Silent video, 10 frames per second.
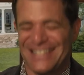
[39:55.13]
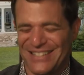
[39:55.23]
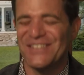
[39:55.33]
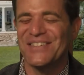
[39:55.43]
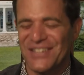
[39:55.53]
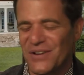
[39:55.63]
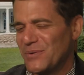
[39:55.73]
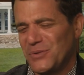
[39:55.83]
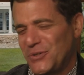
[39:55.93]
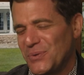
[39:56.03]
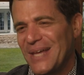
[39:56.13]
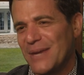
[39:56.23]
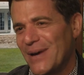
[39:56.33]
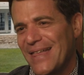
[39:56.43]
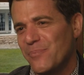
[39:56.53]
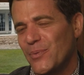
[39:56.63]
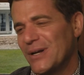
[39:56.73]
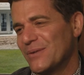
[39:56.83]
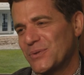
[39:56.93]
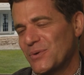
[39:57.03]
it's still in the song. It was too late. By that
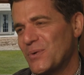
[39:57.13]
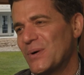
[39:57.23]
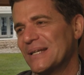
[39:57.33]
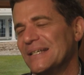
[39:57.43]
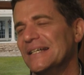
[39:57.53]
point, it was recorded.